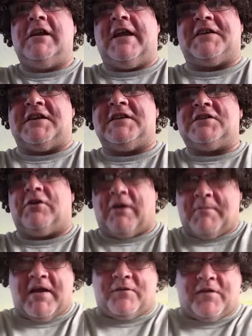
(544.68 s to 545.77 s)
exist, or am
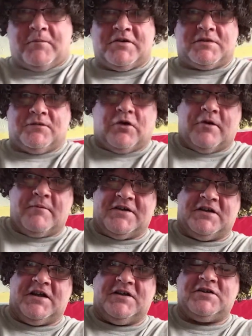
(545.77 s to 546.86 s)
I a figment of your
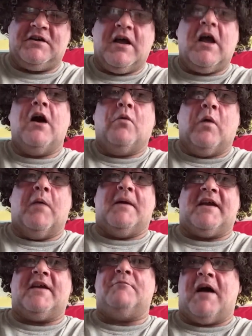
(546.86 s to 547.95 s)
imagination? Well,
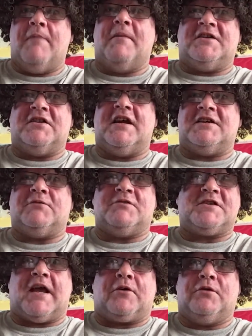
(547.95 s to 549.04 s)
mate, if my imagination was
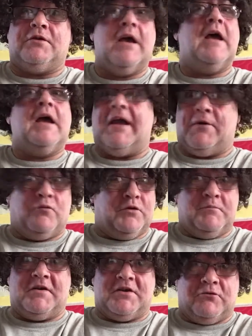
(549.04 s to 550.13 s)
that good, it wouldn't
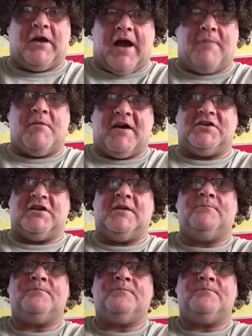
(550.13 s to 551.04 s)
be you that I'm imagining.